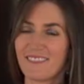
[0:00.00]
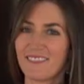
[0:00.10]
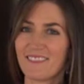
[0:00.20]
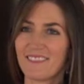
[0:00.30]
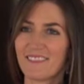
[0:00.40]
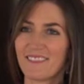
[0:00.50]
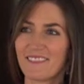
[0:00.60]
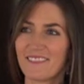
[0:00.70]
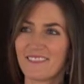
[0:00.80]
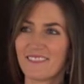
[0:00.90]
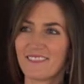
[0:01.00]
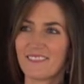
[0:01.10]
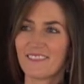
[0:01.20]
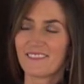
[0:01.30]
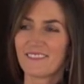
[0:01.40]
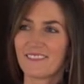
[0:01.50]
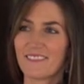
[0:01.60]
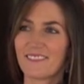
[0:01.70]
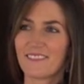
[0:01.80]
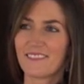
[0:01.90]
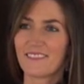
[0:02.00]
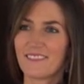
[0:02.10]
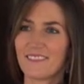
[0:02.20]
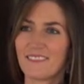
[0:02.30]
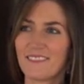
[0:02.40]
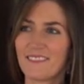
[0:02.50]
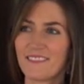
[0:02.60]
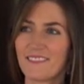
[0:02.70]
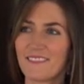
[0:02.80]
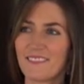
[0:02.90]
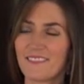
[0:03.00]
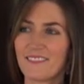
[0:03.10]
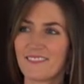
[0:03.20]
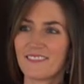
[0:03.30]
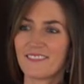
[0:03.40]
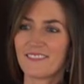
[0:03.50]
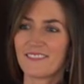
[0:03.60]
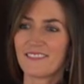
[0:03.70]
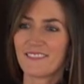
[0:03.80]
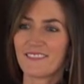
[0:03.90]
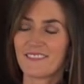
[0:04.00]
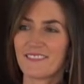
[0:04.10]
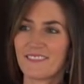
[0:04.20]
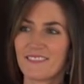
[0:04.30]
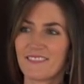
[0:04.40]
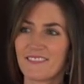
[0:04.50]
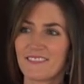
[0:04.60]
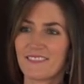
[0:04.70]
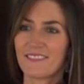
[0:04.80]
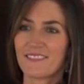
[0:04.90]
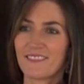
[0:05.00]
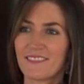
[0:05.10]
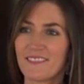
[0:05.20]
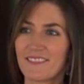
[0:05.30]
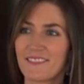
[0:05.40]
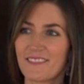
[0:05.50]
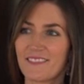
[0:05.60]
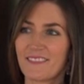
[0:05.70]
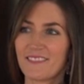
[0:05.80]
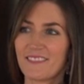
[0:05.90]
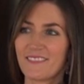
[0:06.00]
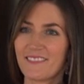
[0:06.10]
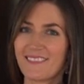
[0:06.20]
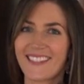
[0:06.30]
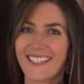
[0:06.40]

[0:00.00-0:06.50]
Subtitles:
No words are spoken by the person on screen.